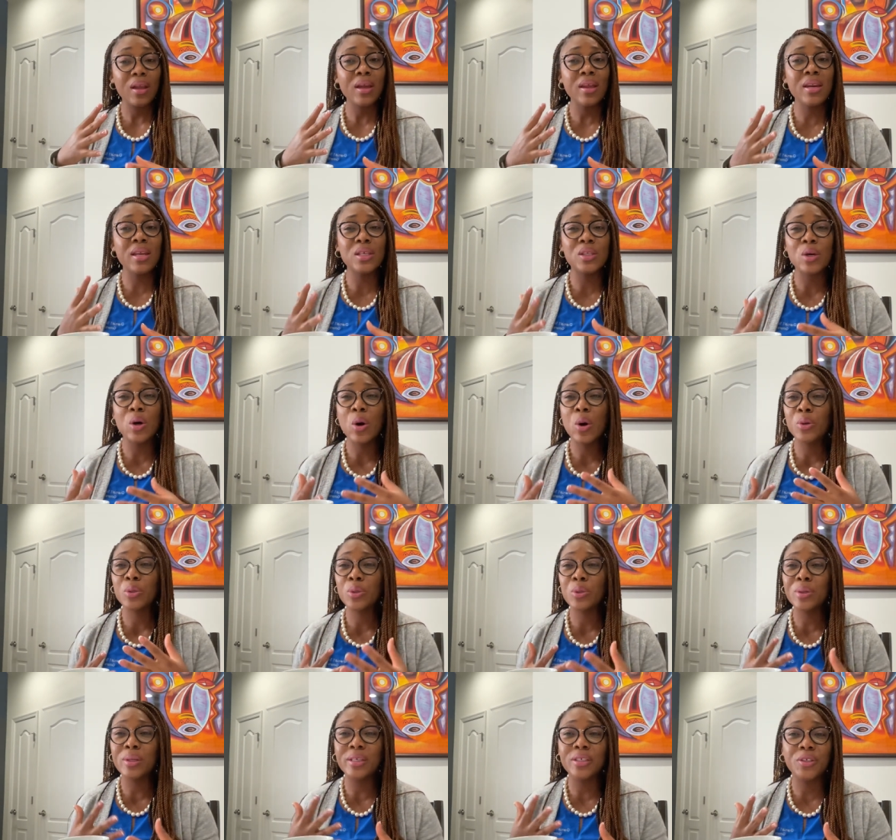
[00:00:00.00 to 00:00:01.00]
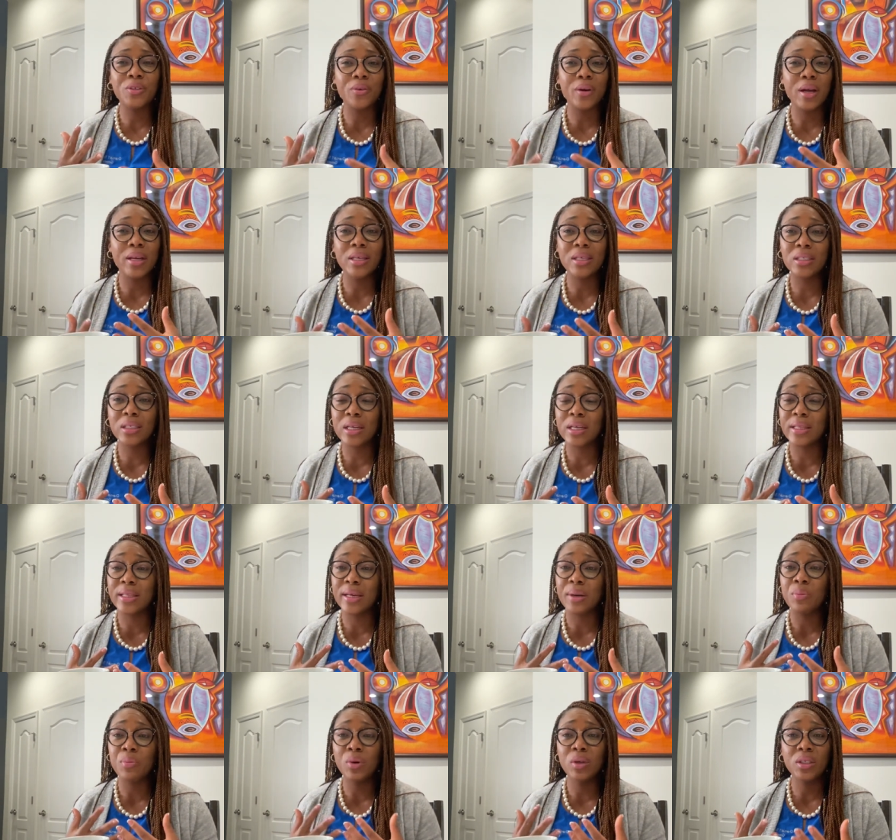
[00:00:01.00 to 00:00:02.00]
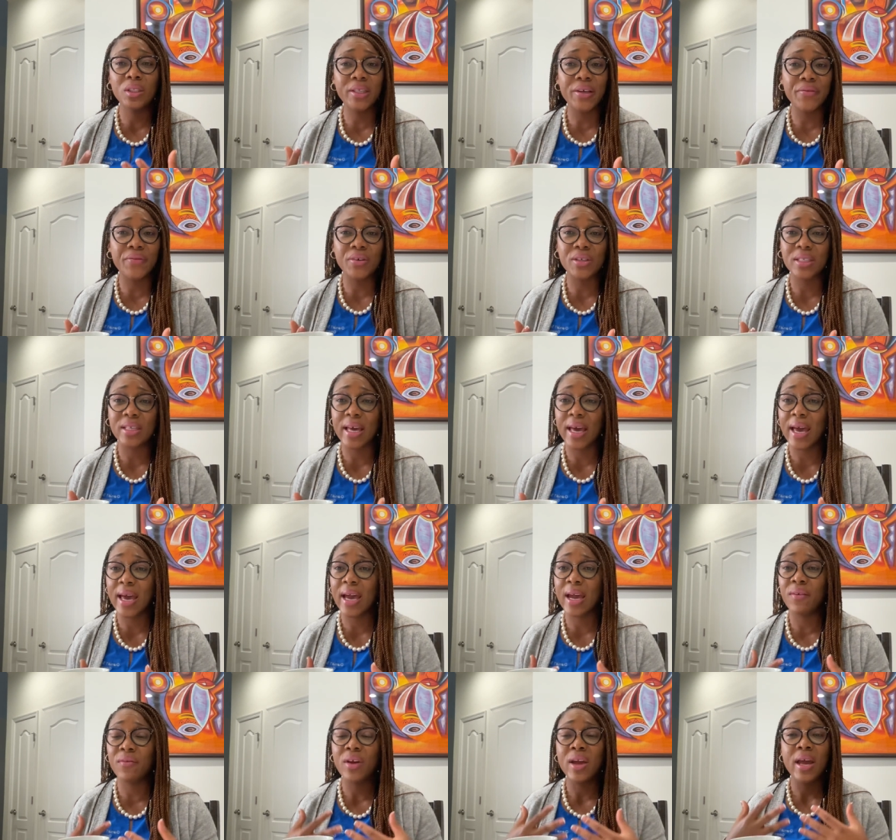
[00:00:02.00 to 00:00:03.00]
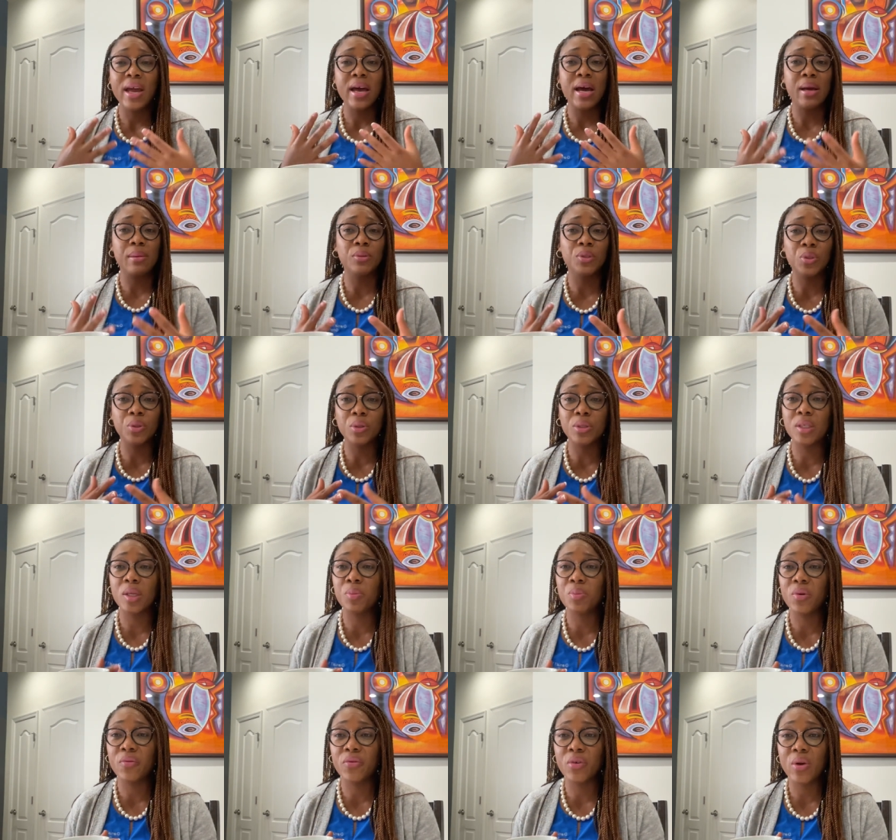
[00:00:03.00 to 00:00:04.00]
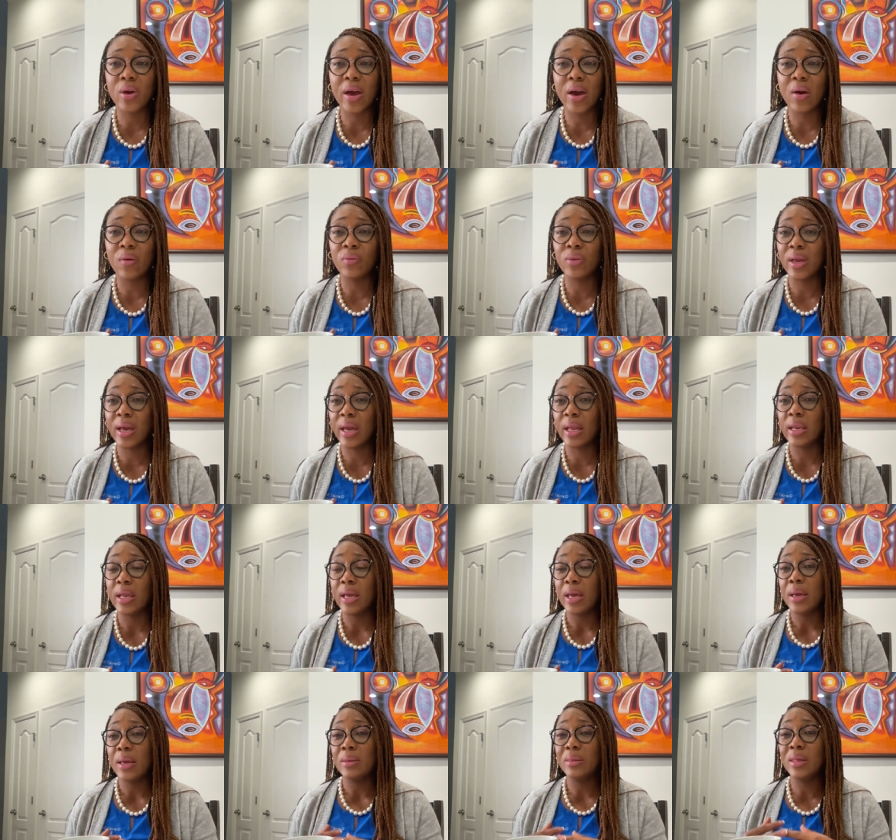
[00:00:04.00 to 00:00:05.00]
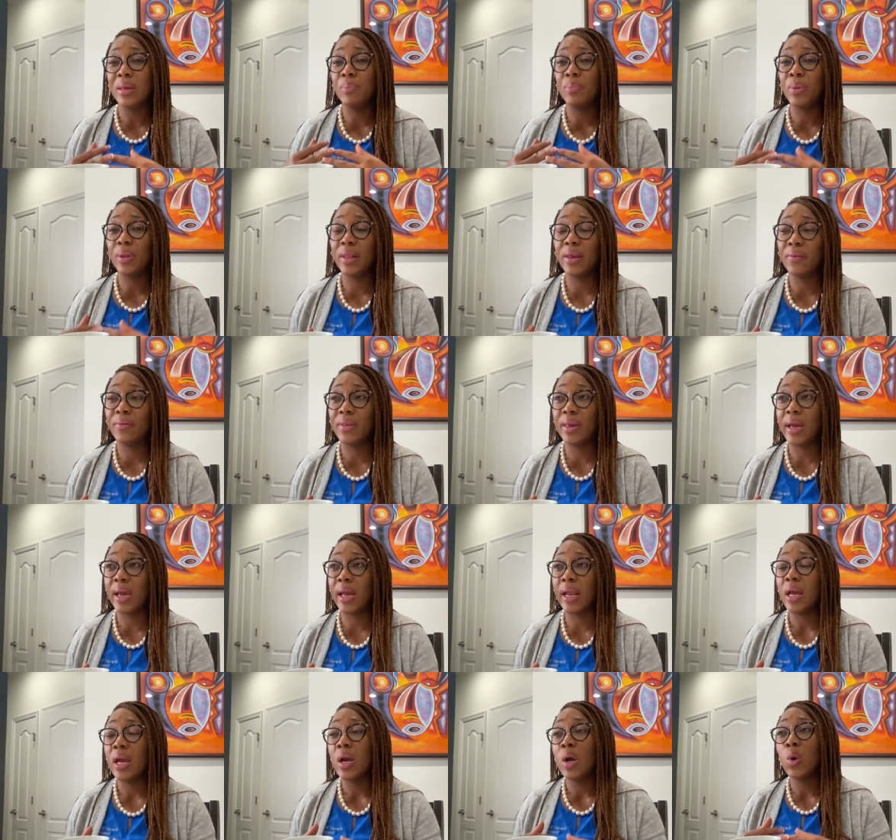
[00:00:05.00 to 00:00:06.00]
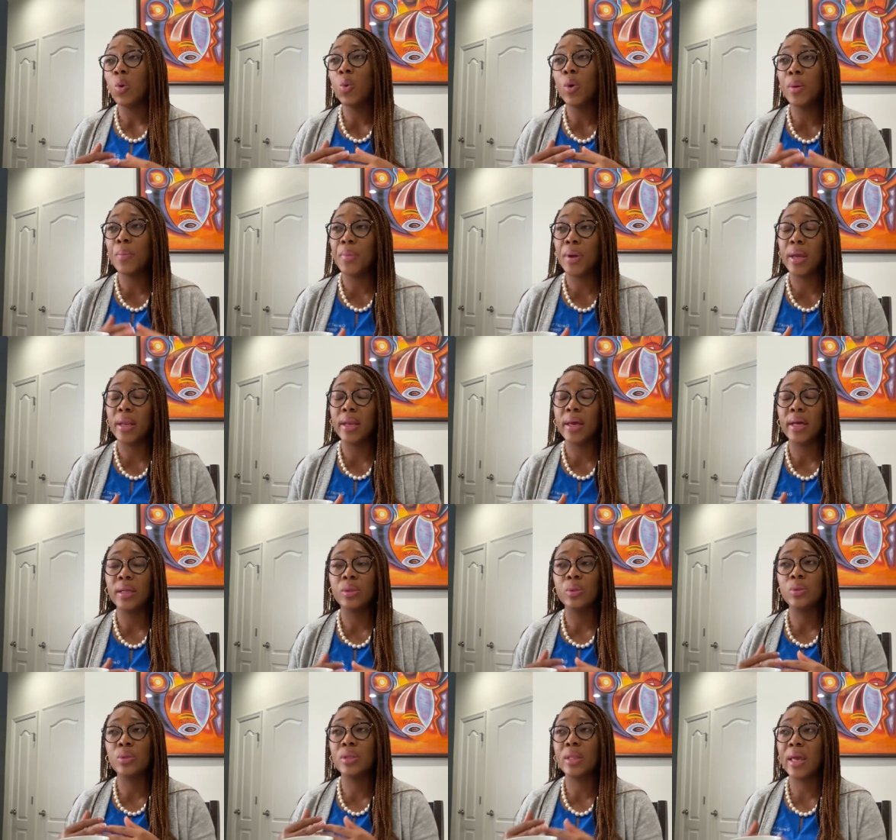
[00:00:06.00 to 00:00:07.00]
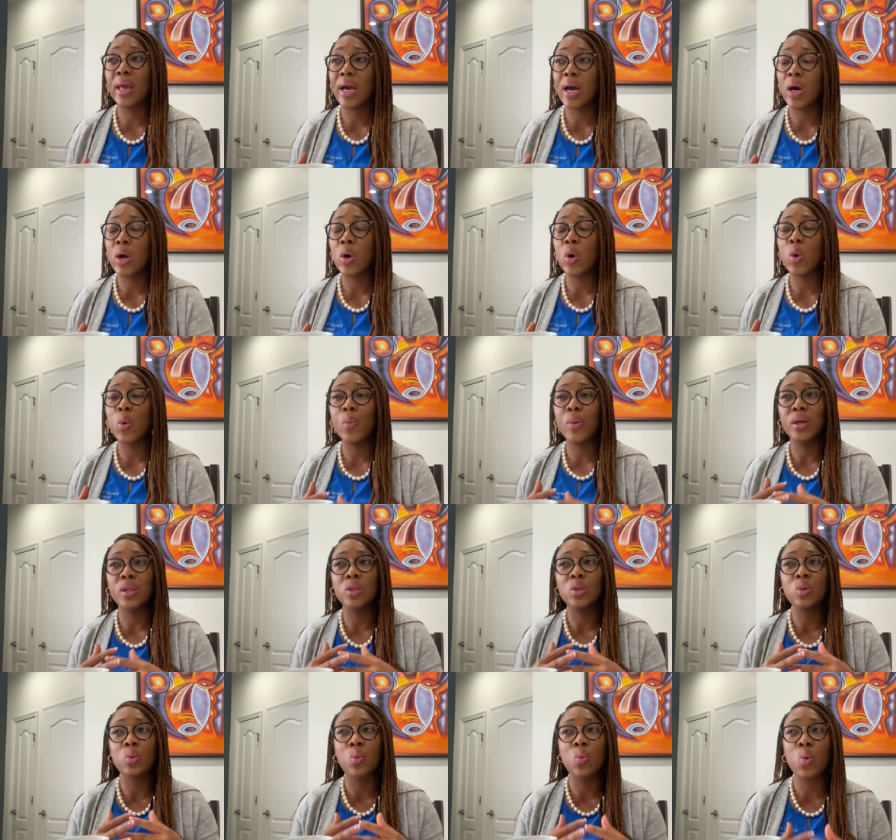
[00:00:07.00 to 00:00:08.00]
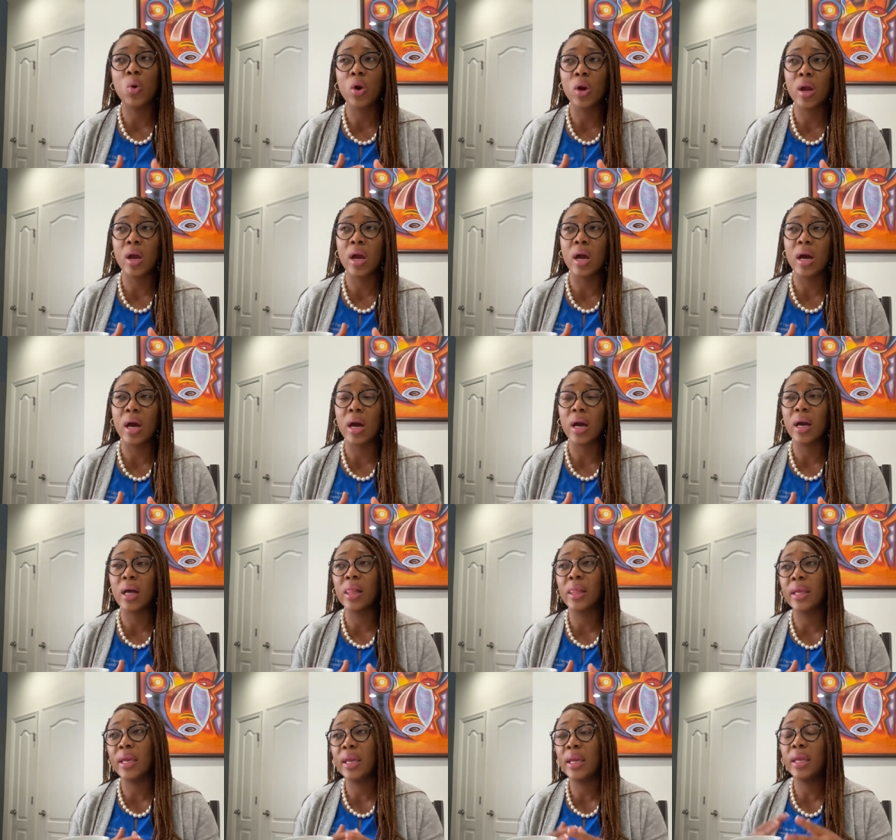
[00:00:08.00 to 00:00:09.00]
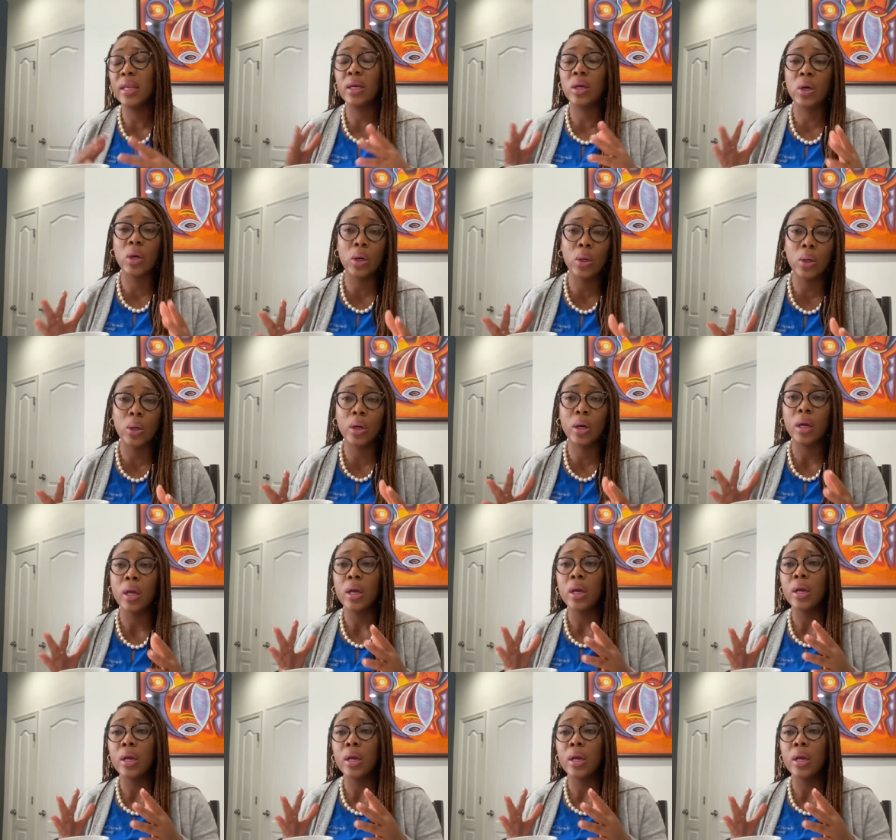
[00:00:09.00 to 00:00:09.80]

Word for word: There's also this tradition that most of us have, I'm sure some of you have that, they believe that women are to stay at home and to work, uh, clean, cook,